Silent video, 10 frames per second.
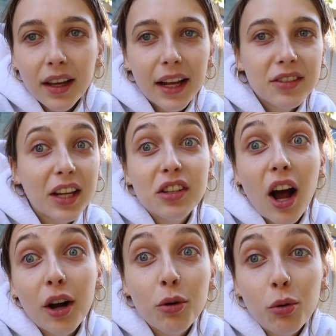It's like
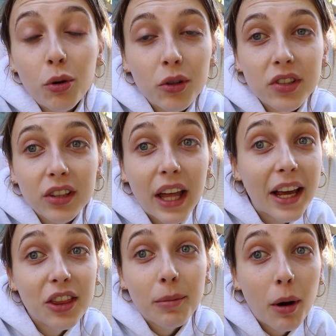not cool to
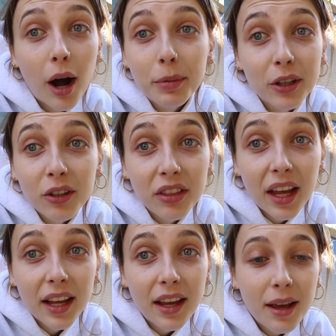like the popular thing,